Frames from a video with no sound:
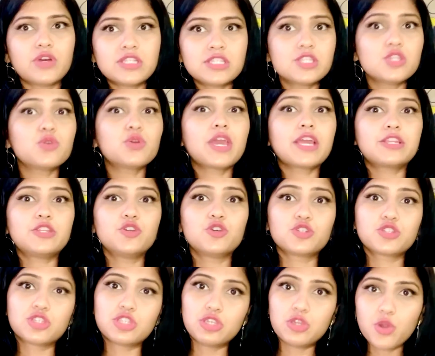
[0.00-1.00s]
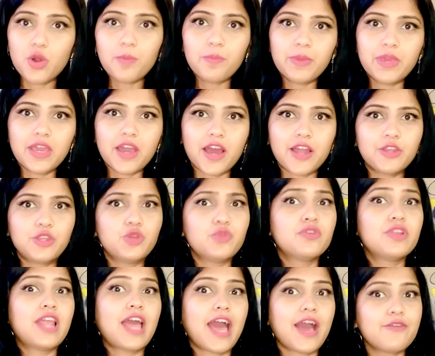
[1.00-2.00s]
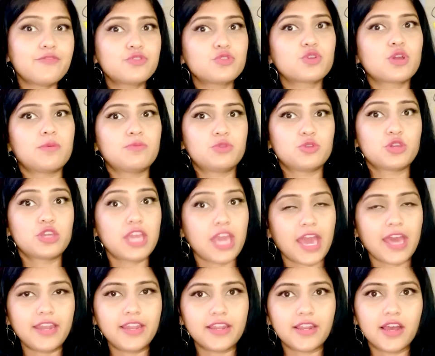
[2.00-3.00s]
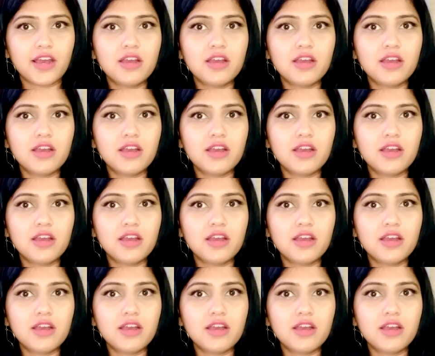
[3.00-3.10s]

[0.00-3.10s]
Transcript: you get your COPR, you will have to come to Canada.